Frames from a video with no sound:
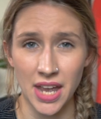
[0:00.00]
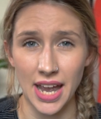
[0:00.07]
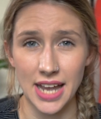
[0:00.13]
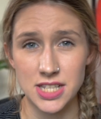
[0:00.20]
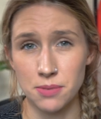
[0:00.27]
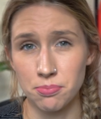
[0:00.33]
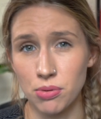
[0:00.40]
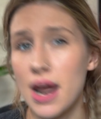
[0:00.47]

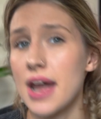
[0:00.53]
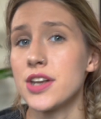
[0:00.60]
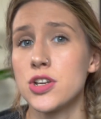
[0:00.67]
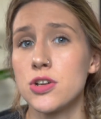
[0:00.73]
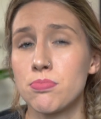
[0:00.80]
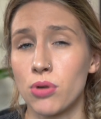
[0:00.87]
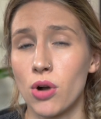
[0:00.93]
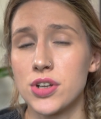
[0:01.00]
It's a brand
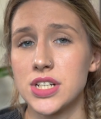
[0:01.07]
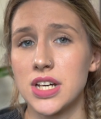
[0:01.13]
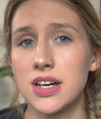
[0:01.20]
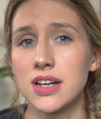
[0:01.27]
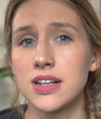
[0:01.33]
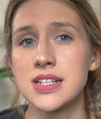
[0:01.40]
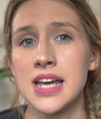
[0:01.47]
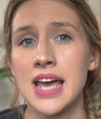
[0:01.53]
new
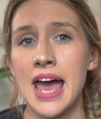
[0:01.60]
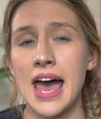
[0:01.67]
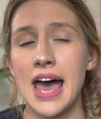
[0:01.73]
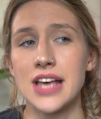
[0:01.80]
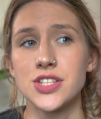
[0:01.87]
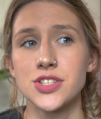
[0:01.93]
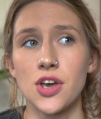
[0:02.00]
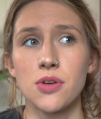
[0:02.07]
product,
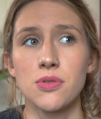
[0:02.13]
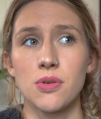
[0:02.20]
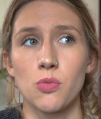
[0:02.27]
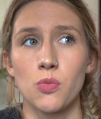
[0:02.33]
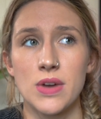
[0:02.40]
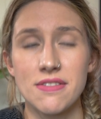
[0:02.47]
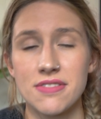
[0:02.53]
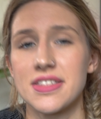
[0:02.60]
so
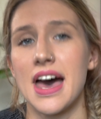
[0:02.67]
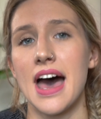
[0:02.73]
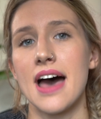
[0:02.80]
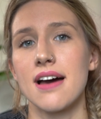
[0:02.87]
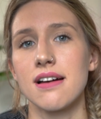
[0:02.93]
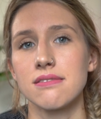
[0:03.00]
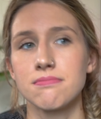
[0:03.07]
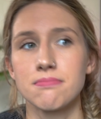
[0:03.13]
with
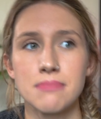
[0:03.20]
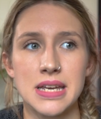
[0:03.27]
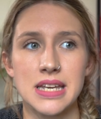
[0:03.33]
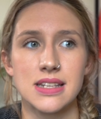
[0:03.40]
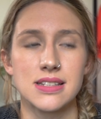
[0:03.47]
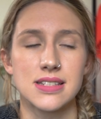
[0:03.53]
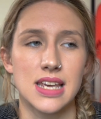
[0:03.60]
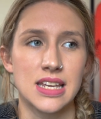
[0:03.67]
that
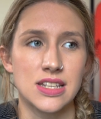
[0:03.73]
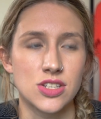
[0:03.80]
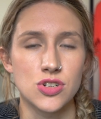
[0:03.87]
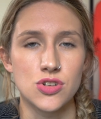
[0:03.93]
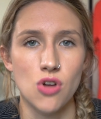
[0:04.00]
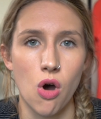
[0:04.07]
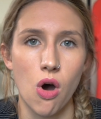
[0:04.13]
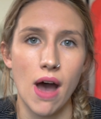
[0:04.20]
means it's
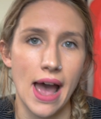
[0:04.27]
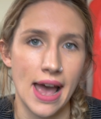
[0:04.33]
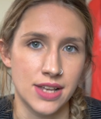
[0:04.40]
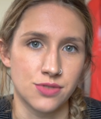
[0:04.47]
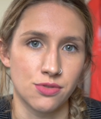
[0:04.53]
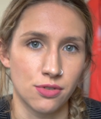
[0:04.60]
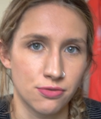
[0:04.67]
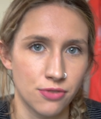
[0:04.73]
not
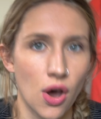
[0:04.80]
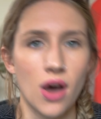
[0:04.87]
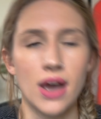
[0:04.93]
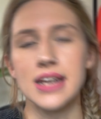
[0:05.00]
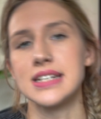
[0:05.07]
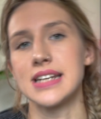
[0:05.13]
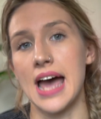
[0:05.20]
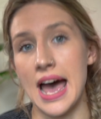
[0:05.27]
as
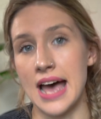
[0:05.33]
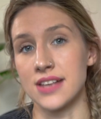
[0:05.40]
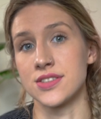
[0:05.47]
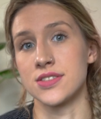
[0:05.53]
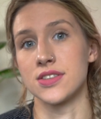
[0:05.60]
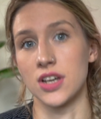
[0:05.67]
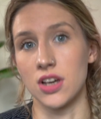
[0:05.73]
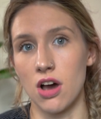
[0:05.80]
refined
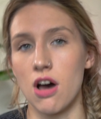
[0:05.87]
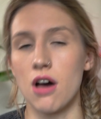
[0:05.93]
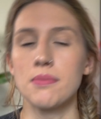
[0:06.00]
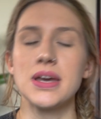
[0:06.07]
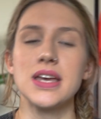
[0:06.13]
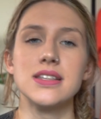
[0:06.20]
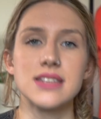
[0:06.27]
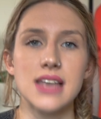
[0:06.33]
as the
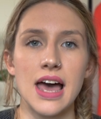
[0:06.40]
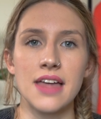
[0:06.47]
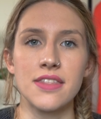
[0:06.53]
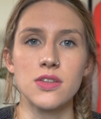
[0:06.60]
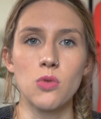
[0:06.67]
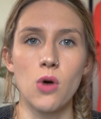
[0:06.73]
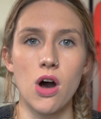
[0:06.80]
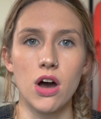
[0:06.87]
Garmins
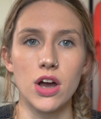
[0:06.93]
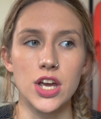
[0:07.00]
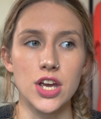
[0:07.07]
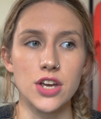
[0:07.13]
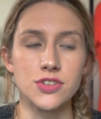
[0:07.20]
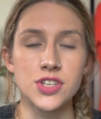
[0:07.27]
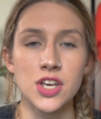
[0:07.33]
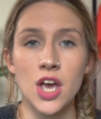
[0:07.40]
and the
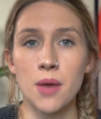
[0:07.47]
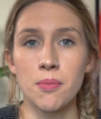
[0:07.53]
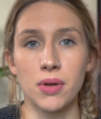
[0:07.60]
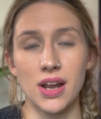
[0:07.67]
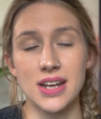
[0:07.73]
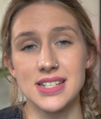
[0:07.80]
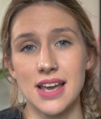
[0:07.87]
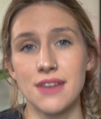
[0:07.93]
Wahoos,
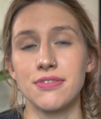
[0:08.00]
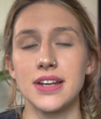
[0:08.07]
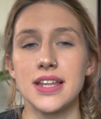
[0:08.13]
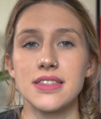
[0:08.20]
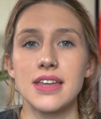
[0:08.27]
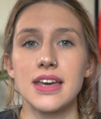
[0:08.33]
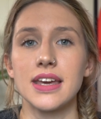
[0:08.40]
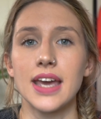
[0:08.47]
but I
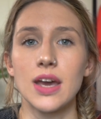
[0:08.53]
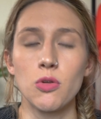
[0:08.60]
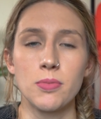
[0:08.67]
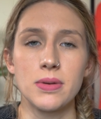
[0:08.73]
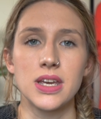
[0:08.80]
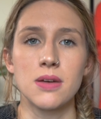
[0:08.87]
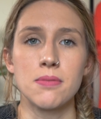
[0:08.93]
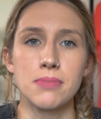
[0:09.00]
definitely think it will
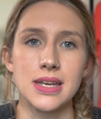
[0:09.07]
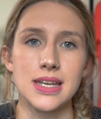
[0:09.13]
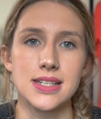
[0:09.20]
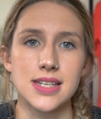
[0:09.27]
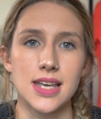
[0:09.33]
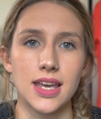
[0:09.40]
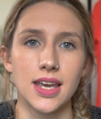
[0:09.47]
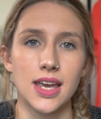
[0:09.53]
be
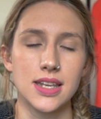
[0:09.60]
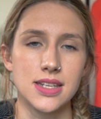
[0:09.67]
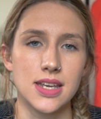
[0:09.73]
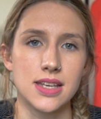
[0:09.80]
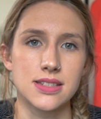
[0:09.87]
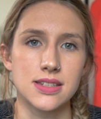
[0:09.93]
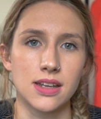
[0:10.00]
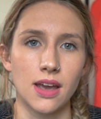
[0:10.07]
competing in
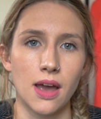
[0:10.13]
years to